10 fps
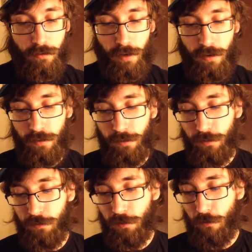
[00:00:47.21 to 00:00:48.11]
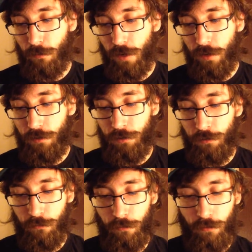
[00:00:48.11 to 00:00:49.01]
date is sell by
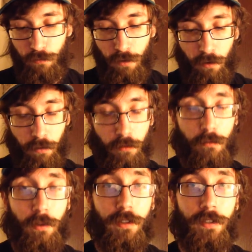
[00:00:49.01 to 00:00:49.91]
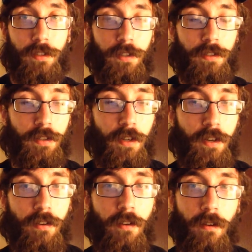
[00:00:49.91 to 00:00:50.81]
June 12,
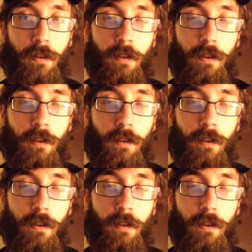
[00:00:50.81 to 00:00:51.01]
2016.